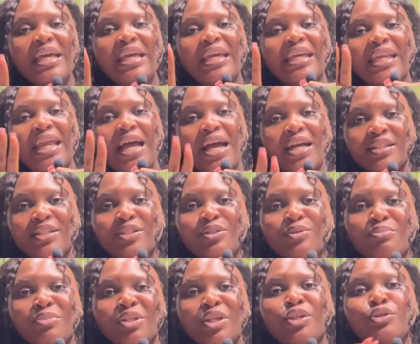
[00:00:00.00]
it has to
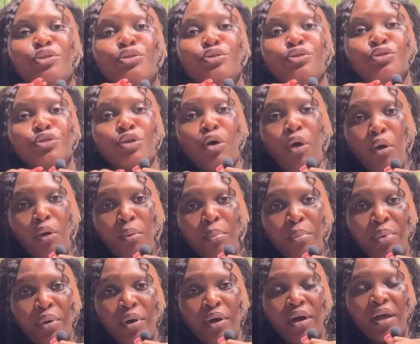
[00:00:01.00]
be a
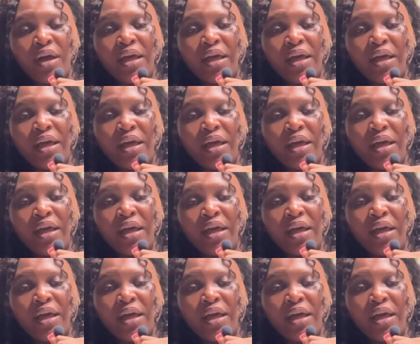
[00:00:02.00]
job